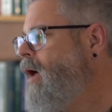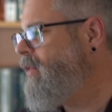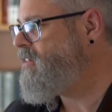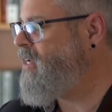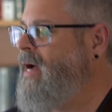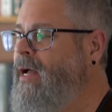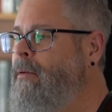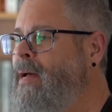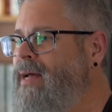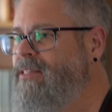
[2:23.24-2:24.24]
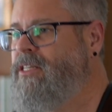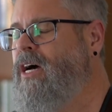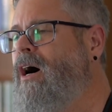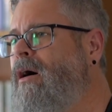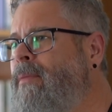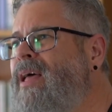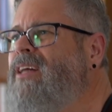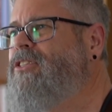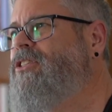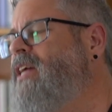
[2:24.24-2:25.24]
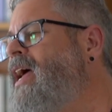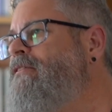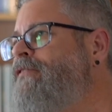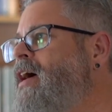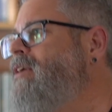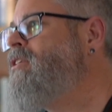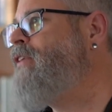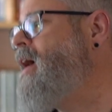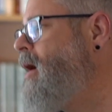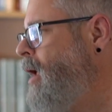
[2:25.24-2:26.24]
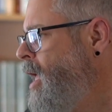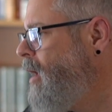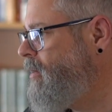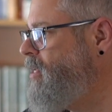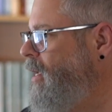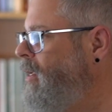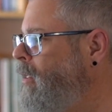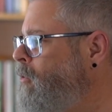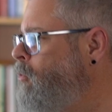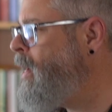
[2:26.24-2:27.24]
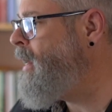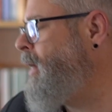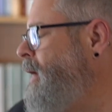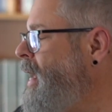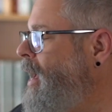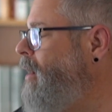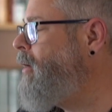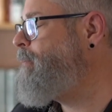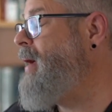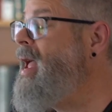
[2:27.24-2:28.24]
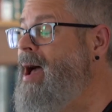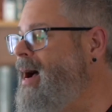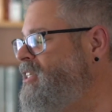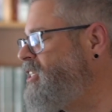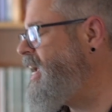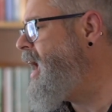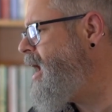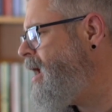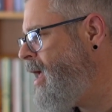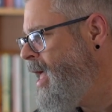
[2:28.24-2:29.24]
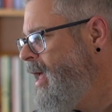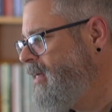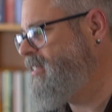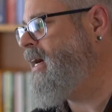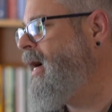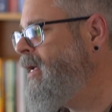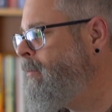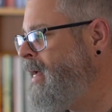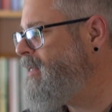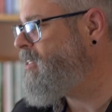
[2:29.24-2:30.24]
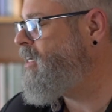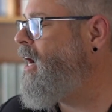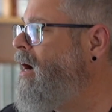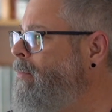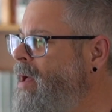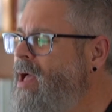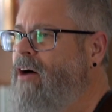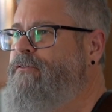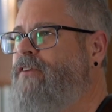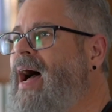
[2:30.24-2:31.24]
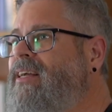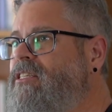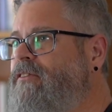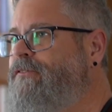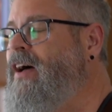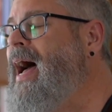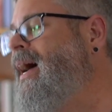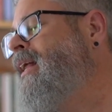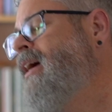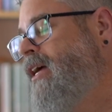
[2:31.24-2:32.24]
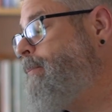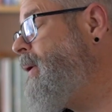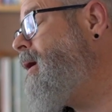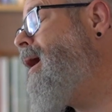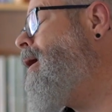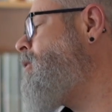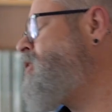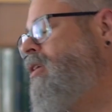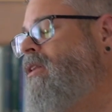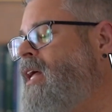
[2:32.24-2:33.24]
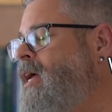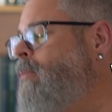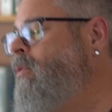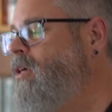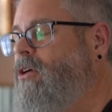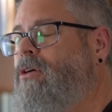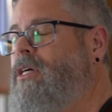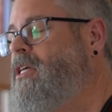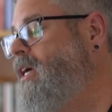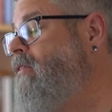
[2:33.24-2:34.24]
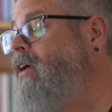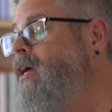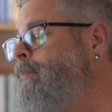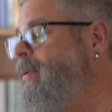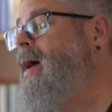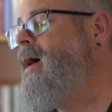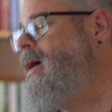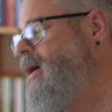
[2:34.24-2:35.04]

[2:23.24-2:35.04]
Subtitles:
The time has come to say fair's fair, to pay the rent now, to pay our share. Time has come, the facts are fact, it belongs to them, we're gonna give it back.